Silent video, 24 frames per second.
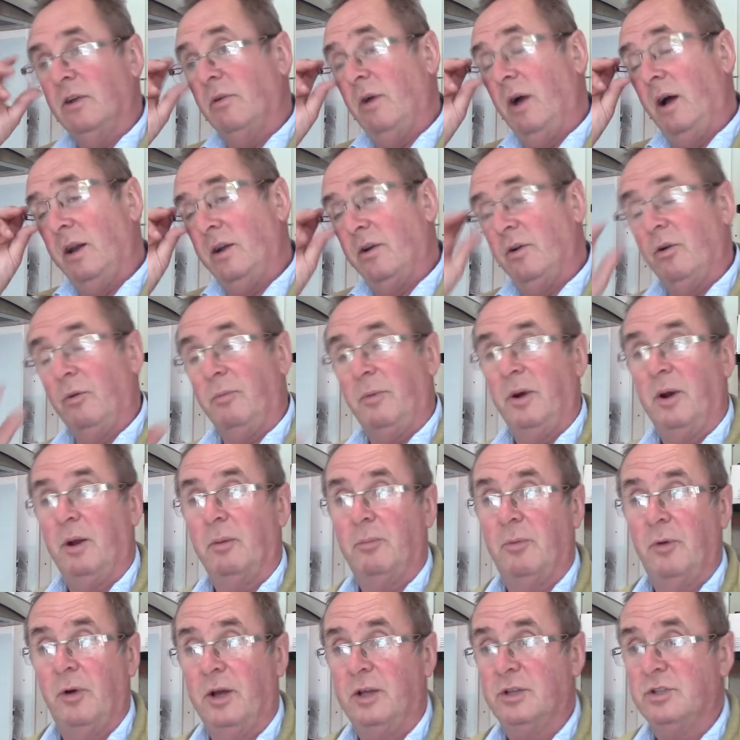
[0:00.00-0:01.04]
Grind it up
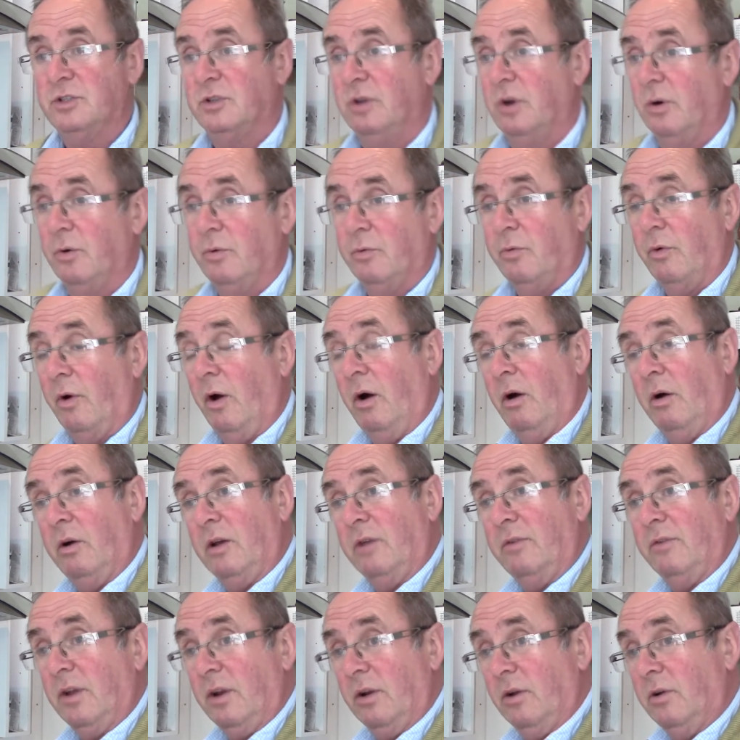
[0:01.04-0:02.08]
on a brickstone
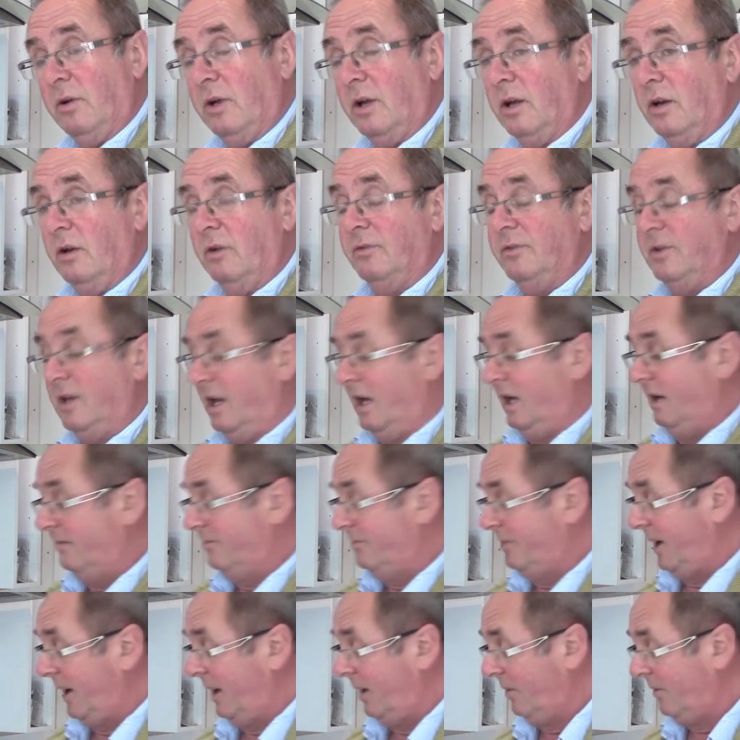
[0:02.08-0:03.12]
rock if you're lucky enough to
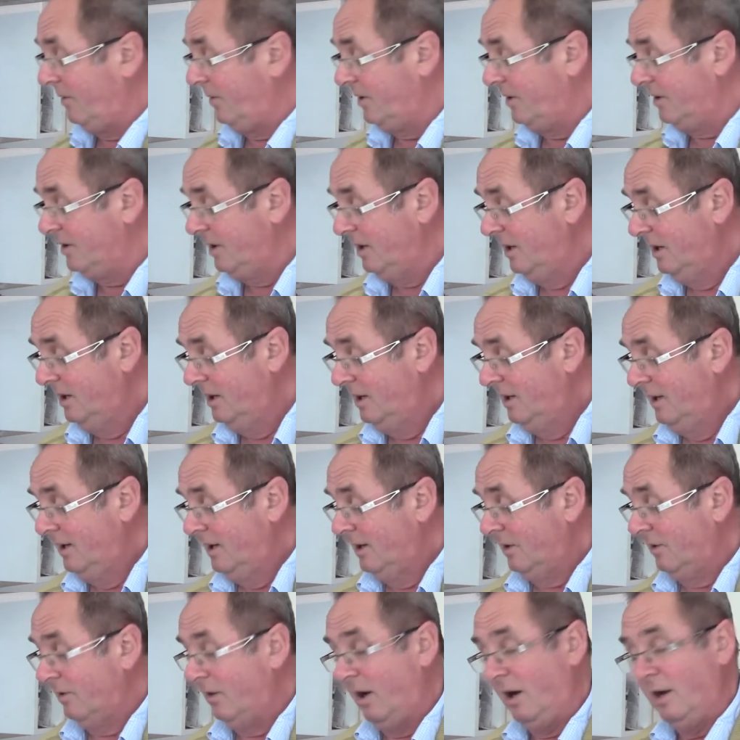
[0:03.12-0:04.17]
have power and a
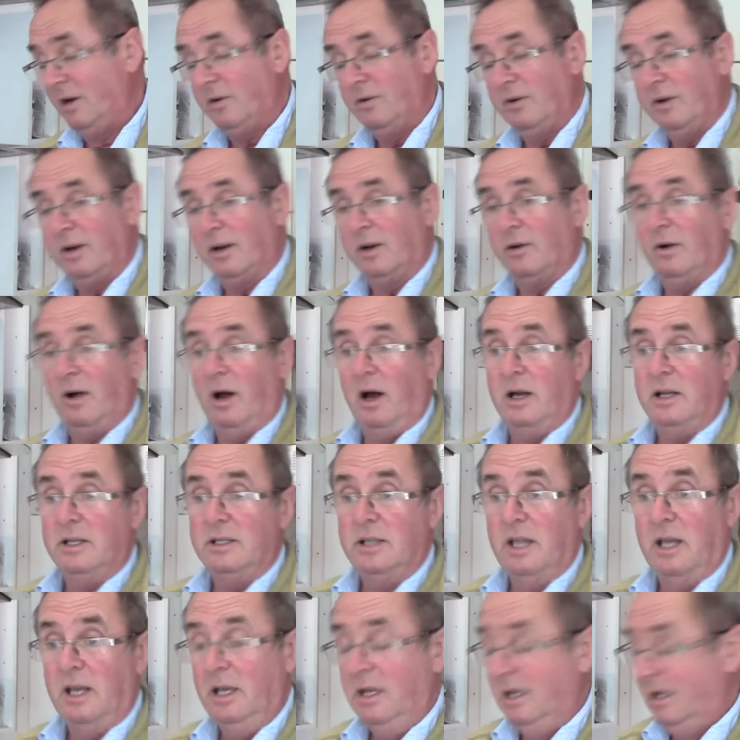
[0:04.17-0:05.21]
grinder and a
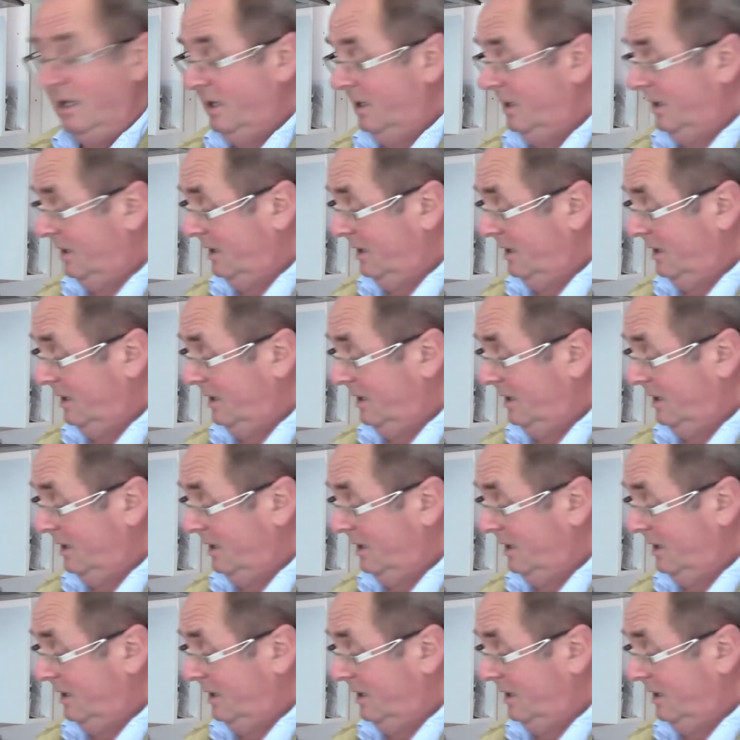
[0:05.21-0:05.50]
grinder.